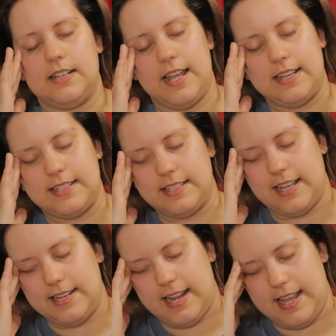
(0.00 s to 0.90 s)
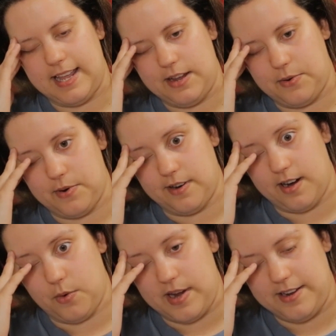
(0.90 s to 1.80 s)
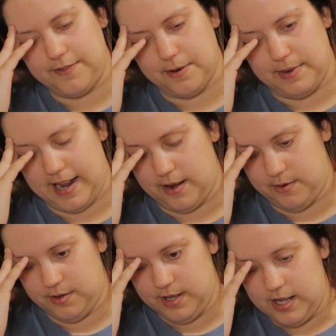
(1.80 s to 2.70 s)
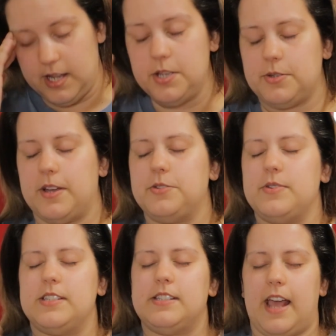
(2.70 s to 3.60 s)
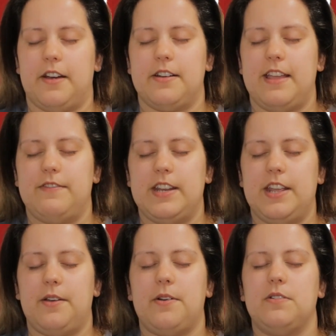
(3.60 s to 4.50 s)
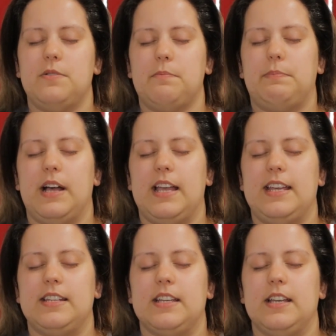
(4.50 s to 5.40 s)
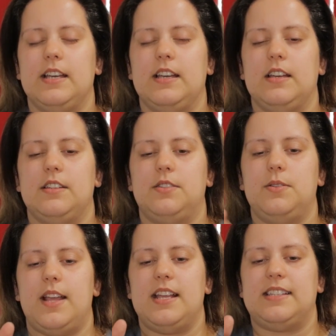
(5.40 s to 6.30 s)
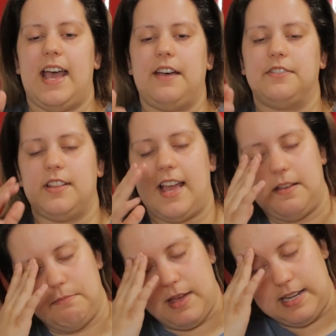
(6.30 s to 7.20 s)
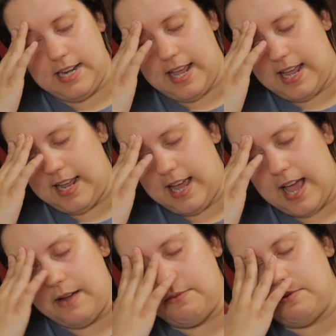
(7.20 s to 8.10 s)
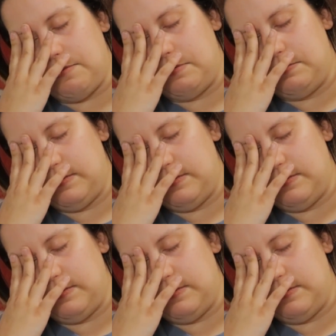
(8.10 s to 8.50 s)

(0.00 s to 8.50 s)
next Sunday or a week from now, so I'll do a Saturday video, but 2 days after that, Monday, I will